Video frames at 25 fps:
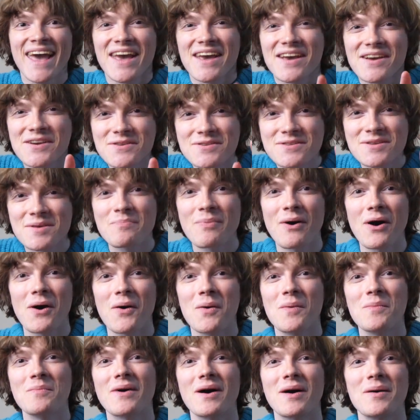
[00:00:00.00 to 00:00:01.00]
Here's a
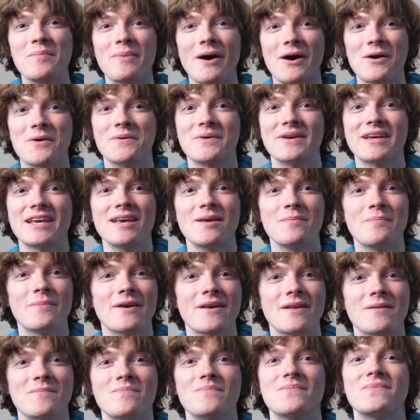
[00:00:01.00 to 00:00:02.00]
poem about
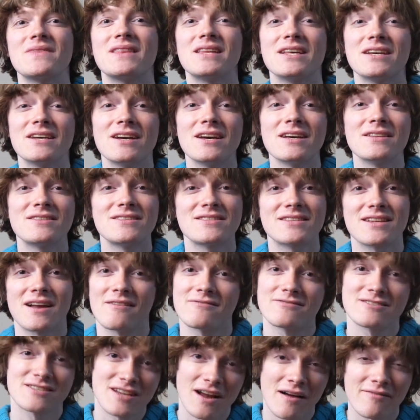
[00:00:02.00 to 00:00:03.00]
keeping the good
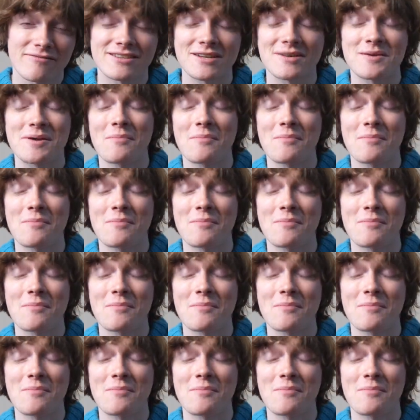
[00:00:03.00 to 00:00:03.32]
stuff stuffed in a